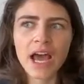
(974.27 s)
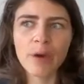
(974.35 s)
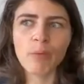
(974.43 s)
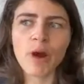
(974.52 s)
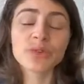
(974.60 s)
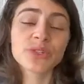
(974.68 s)

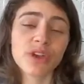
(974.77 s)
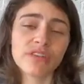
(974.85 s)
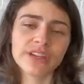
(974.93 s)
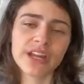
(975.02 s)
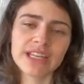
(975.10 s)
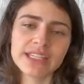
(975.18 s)
whilst
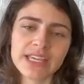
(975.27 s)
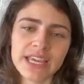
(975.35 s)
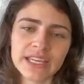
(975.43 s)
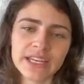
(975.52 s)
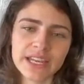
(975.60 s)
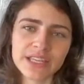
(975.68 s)

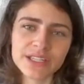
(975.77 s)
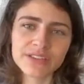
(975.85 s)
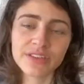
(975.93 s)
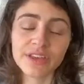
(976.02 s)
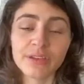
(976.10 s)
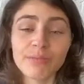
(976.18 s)
COVID-19 is
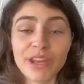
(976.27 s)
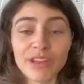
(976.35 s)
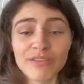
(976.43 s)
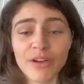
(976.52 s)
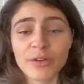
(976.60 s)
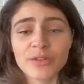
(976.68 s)
for
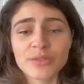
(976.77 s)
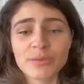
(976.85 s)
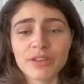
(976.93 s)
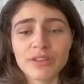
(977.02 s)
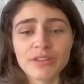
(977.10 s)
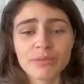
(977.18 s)
many folks
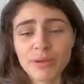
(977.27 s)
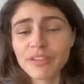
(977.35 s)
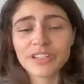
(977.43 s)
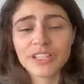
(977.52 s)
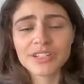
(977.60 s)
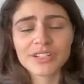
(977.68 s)
with
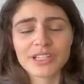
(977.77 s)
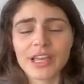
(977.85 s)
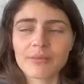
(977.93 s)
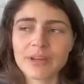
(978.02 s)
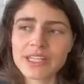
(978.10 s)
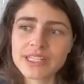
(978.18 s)
privilege
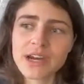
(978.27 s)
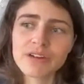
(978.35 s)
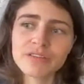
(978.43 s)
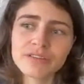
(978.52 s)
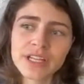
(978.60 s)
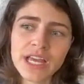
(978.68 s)
like
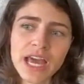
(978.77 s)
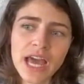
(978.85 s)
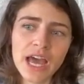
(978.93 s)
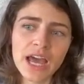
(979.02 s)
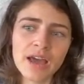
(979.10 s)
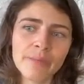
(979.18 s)
myself,
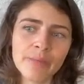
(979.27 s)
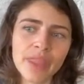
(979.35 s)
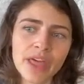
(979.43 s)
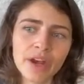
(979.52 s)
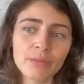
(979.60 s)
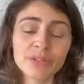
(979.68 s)

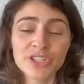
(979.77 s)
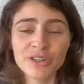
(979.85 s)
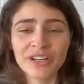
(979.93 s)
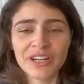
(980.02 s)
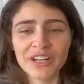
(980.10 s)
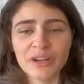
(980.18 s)
an
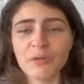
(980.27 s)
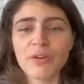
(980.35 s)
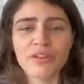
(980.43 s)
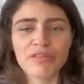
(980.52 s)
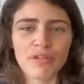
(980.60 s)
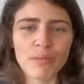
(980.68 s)
opportunity to
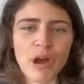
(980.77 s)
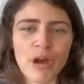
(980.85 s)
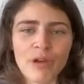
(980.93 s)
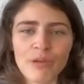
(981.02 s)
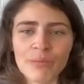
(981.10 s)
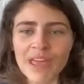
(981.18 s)
work from
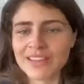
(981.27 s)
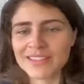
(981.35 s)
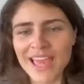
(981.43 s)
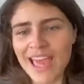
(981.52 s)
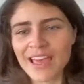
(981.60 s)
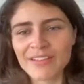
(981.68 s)
home and
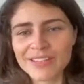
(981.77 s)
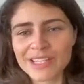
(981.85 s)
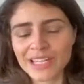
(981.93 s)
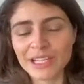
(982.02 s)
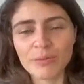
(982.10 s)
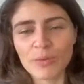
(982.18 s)
to have
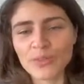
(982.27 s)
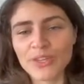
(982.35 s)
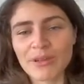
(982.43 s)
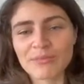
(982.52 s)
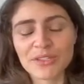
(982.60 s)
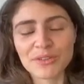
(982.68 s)
slightly more
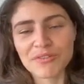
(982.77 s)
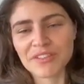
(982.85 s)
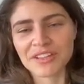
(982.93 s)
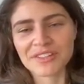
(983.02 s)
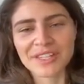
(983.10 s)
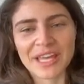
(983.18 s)
time to do
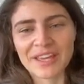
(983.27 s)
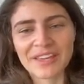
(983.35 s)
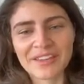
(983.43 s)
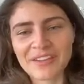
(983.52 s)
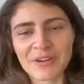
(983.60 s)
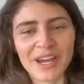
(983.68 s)
things
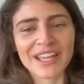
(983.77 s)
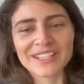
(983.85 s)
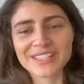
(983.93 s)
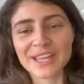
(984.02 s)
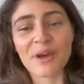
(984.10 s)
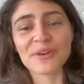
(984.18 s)
like
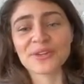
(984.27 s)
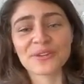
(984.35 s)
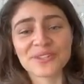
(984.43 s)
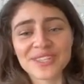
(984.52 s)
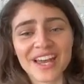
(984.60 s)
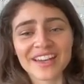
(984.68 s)
create
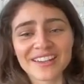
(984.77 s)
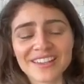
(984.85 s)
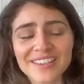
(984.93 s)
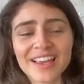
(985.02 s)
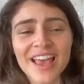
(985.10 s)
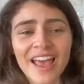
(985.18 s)
sourdough
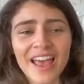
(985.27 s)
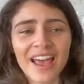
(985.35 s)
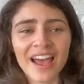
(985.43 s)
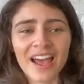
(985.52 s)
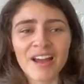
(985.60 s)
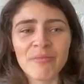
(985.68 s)
starters,
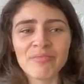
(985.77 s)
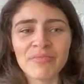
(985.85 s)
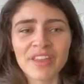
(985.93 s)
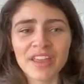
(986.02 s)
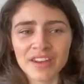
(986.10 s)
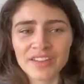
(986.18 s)

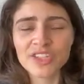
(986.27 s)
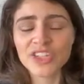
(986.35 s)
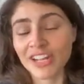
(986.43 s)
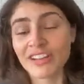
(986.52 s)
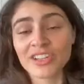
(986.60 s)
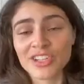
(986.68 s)
it is
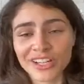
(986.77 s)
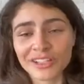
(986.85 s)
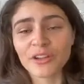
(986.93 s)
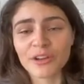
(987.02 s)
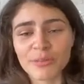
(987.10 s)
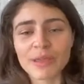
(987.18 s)
challenging a
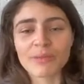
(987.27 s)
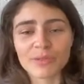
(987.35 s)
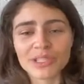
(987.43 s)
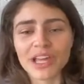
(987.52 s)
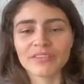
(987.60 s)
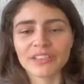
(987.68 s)
lot of
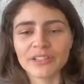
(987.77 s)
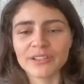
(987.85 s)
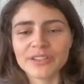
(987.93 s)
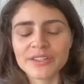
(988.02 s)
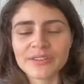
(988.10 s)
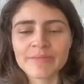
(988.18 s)
people's
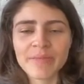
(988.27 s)
livelihoods.